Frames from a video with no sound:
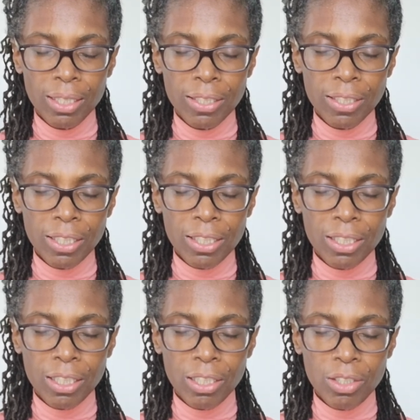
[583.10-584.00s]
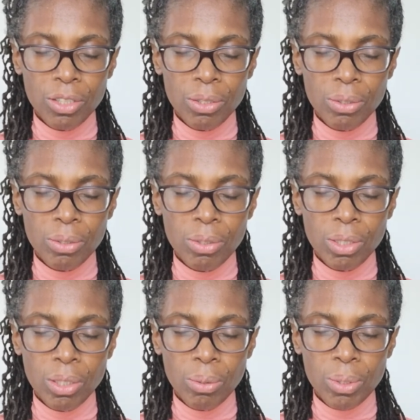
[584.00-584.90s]
Just start to
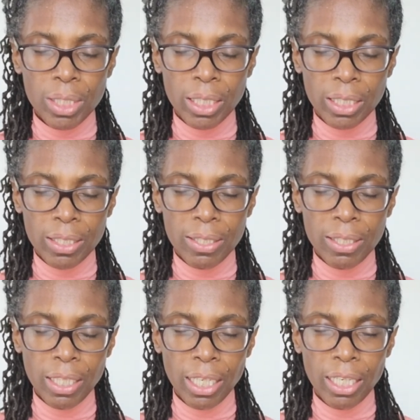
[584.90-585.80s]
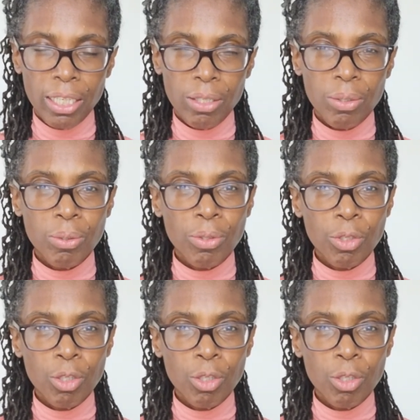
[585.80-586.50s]
notice how you're